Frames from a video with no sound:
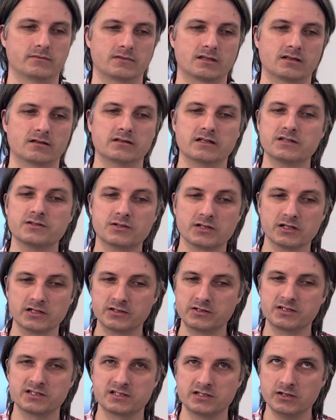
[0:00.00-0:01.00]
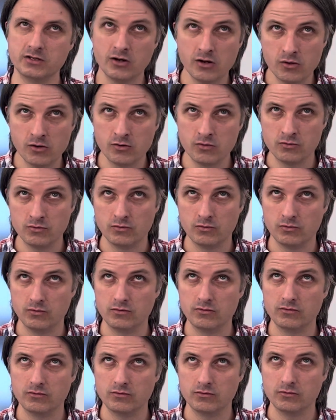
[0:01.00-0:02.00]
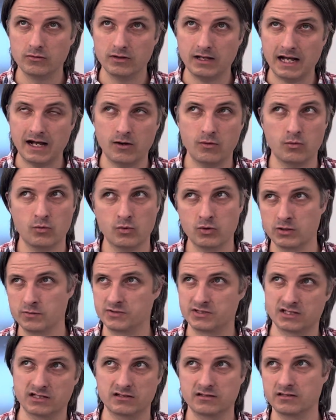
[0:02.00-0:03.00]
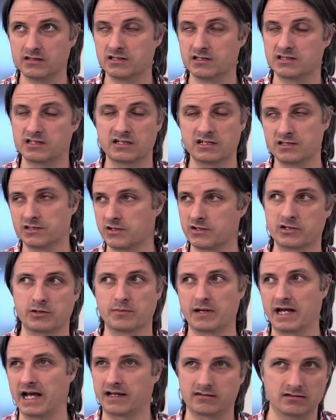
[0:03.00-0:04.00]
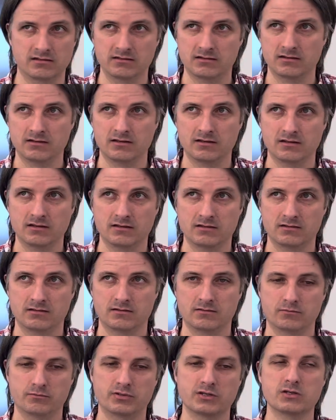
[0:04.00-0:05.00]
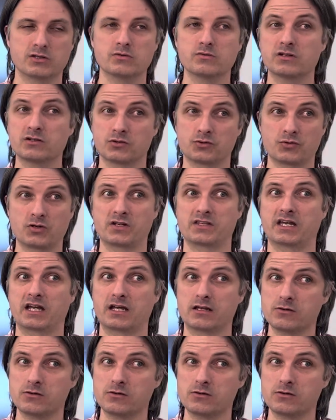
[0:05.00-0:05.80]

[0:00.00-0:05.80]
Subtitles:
The laser cutter doesn't know how warm the sun is on your back. Yes. But you can draw that.